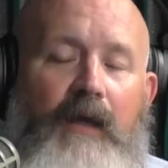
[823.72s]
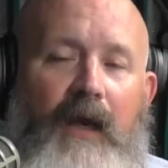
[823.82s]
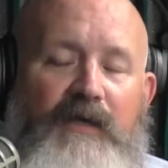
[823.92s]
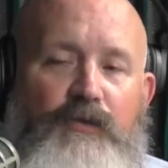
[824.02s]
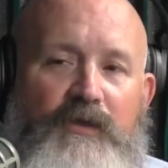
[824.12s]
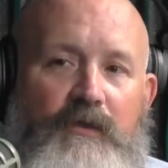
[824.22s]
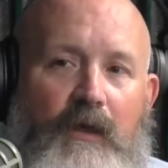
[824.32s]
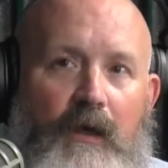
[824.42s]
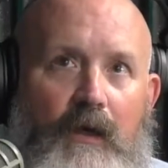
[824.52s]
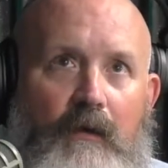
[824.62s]
the class was
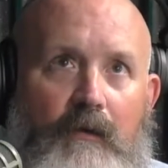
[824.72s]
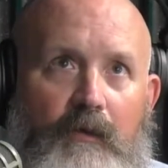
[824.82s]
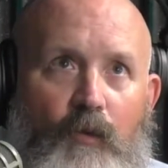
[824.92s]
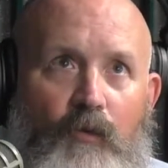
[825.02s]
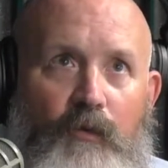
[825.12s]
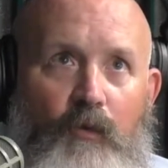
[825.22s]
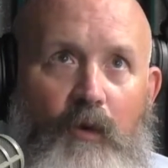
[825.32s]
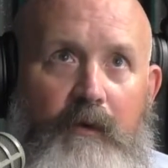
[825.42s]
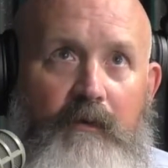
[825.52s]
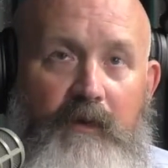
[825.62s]

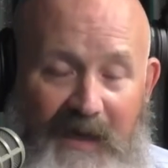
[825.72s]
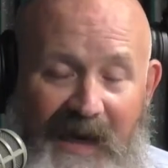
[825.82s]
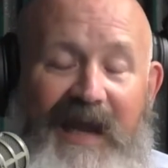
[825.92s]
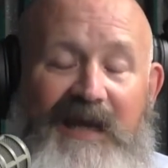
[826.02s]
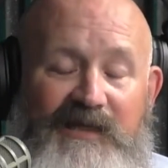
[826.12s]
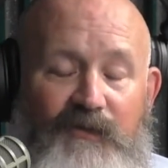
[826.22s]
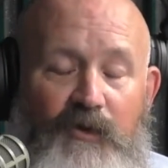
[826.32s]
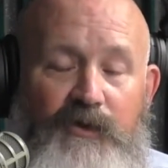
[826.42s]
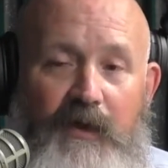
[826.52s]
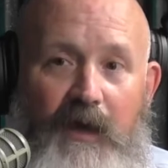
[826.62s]
the latest
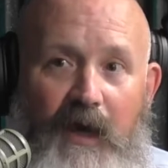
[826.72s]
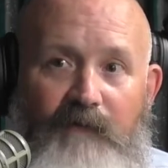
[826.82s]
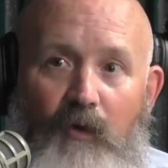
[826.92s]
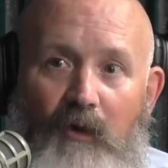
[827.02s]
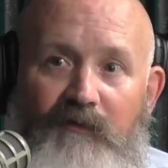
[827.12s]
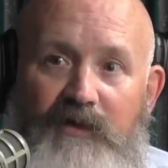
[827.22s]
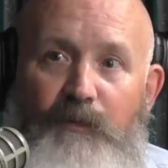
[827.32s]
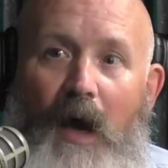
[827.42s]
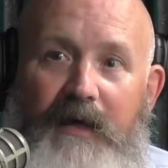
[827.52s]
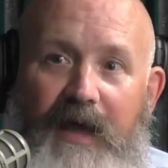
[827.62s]
version that I've heard of is
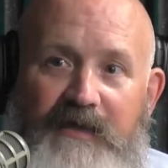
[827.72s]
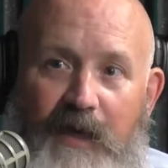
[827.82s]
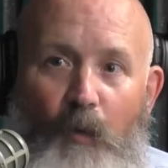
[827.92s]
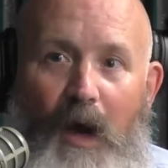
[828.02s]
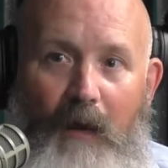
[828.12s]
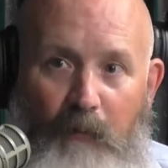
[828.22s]
Podcasting While